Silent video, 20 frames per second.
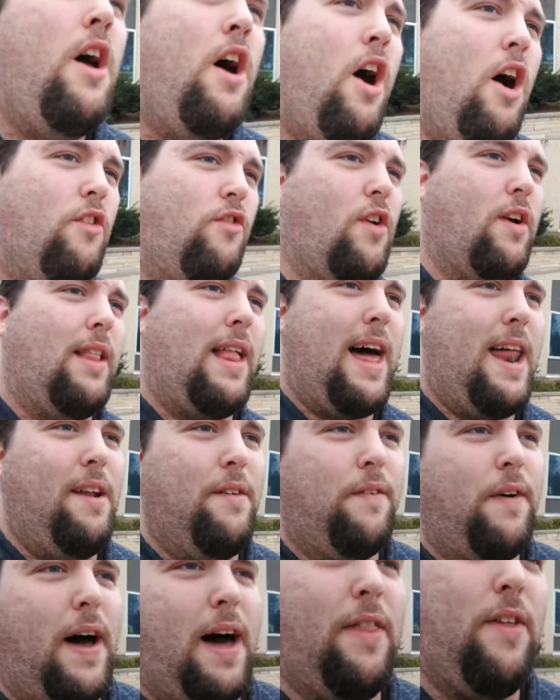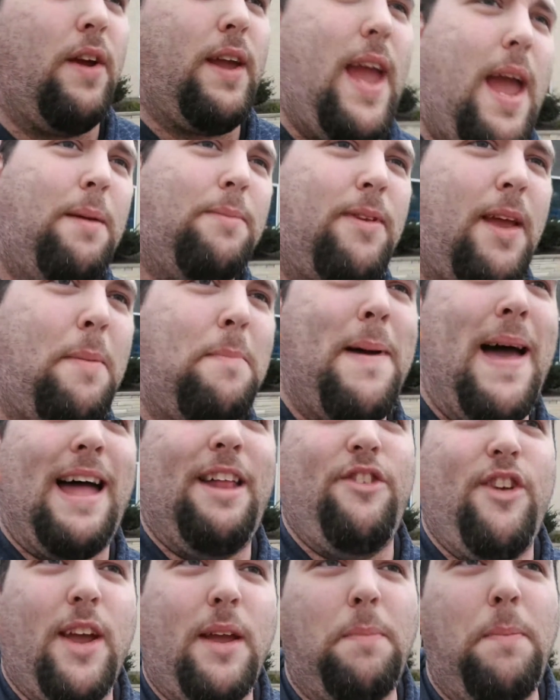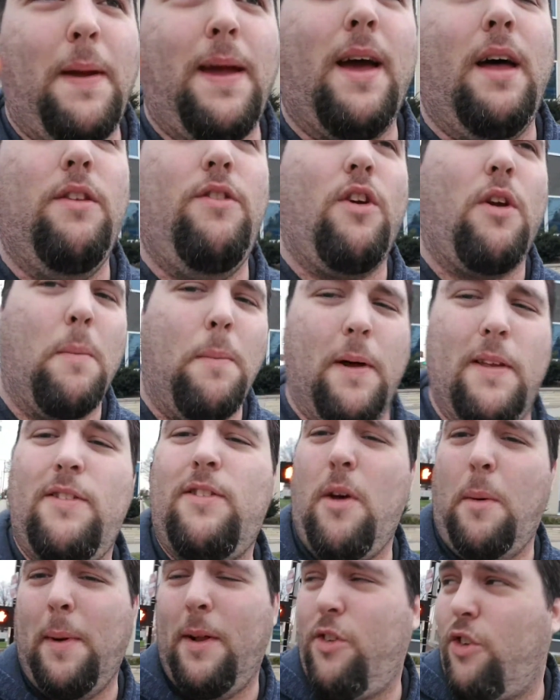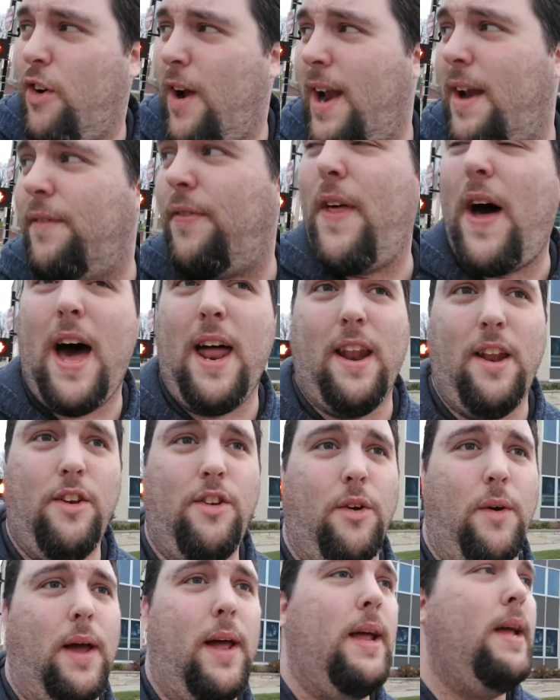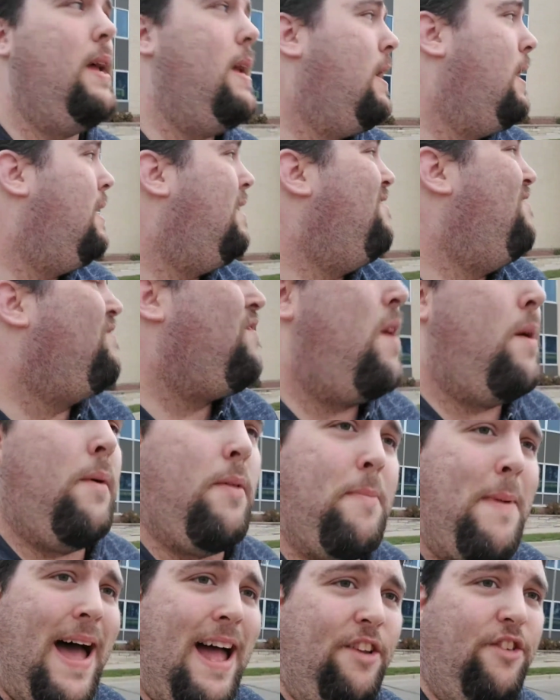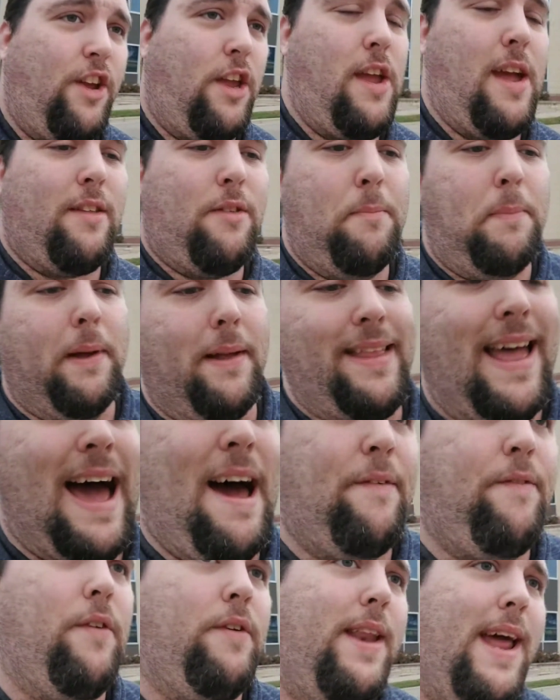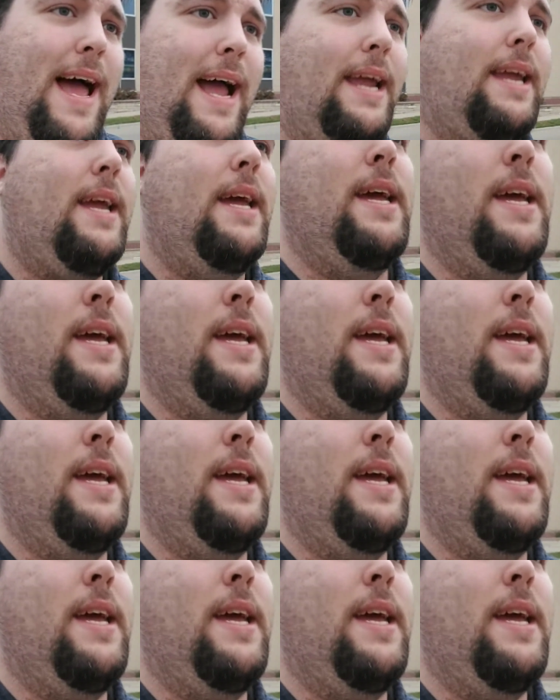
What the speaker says: over a lot of other games like Magic, because you can put so much creative thought into it. With Magic, you have to build half your deck